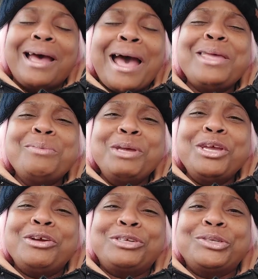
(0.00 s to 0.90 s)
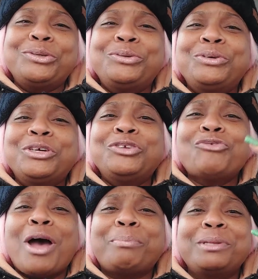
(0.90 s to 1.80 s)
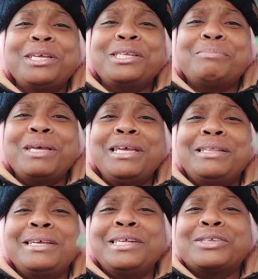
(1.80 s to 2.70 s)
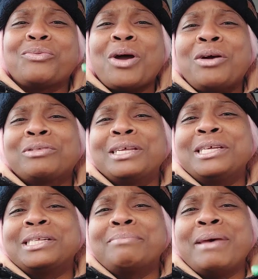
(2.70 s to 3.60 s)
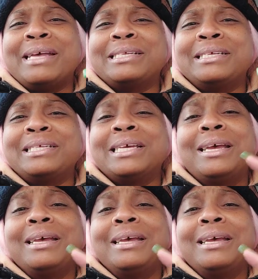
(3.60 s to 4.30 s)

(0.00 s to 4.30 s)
I am here to drop this, beat this, word this message.